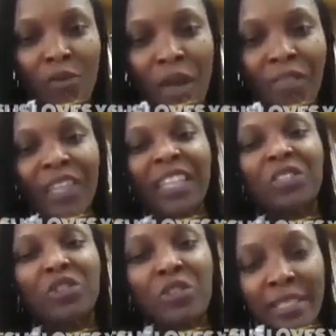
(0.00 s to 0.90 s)
rather
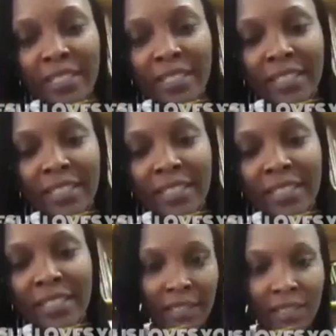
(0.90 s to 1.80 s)
than address its
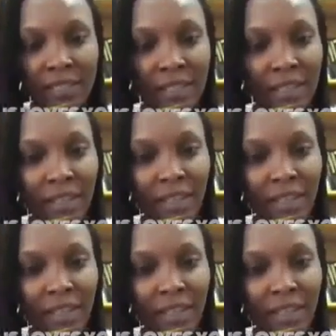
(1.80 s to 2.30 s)
citizens.